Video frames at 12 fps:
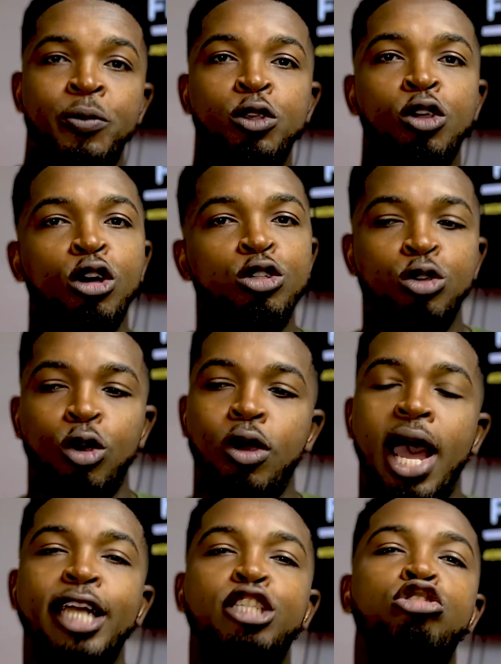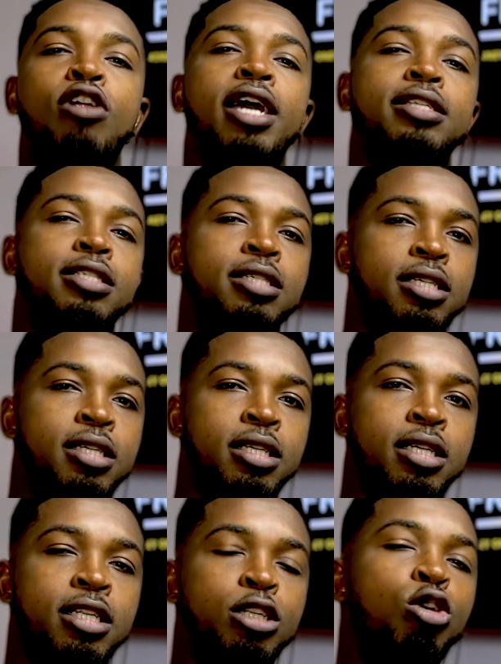you also attract
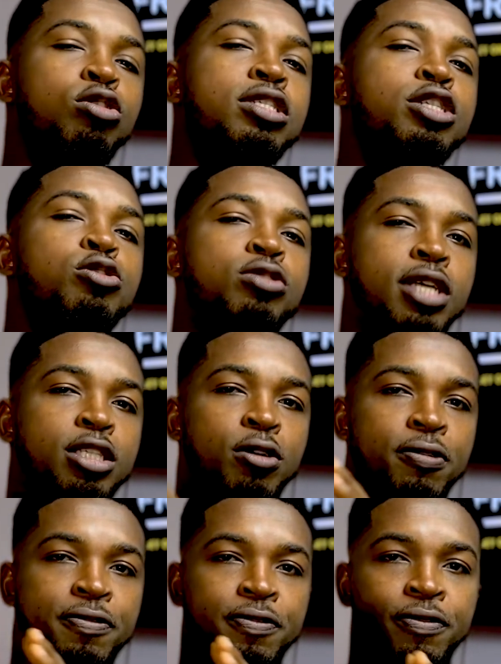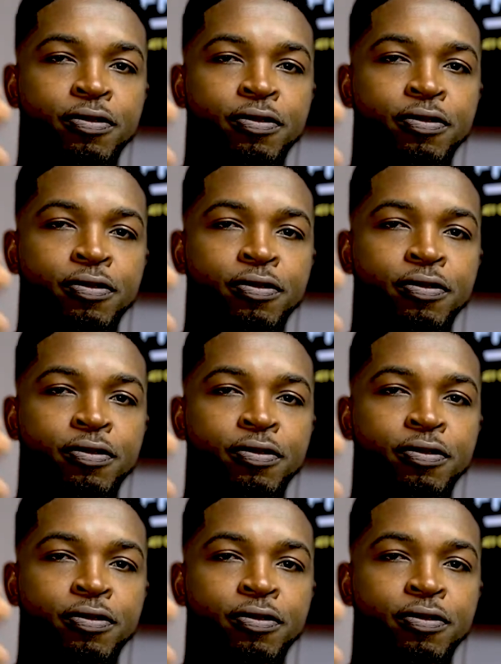those new set of